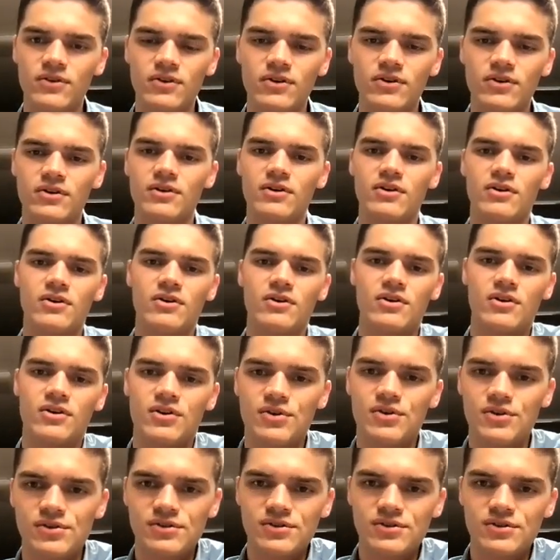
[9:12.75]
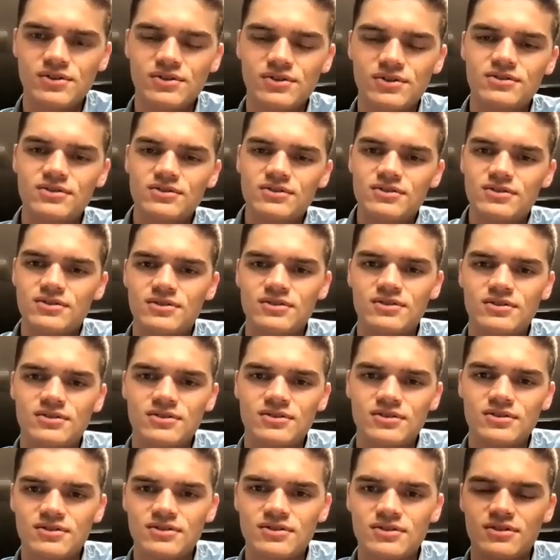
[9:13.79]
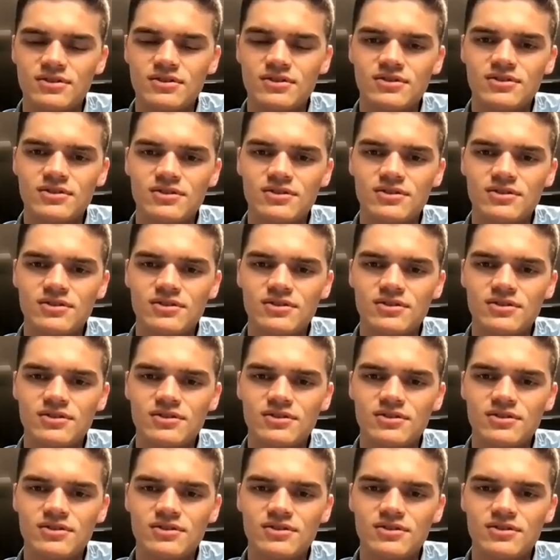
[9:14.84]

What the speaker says: (not speaking)